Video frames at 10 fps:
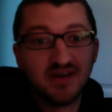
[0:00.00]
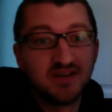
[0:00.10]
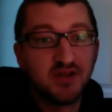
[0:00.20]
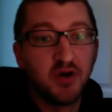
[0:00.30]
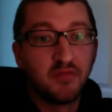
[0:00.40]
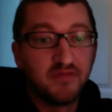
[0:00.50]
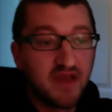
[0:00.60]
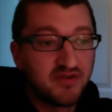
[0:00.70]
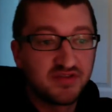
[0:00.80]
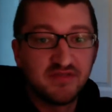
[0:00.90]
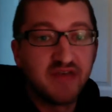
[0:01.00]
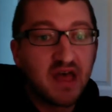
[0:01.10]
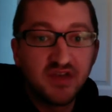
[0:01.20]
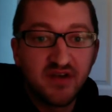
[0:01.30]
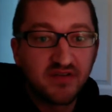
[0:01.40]
The
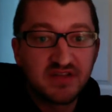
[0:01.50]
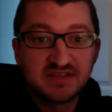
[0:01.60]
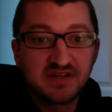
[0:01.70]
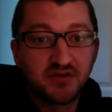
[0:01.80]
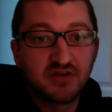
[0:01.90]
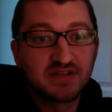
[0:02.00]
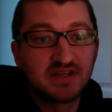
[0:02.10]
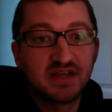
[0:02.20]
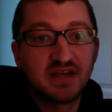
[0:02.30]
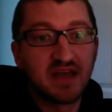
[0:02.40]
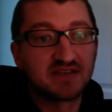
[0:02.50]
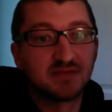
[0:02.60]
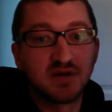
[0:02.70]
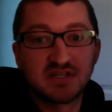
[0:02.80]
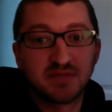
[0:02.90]
value of everything's increasing as the
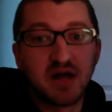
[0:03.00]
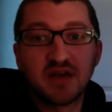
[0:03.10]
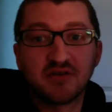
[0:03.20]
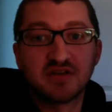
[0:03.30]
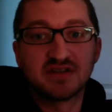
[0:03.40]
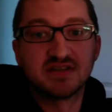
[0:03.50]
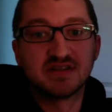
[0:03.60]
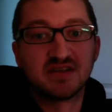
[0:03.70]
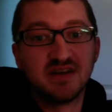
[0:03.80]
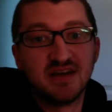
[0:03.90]
money supply increases,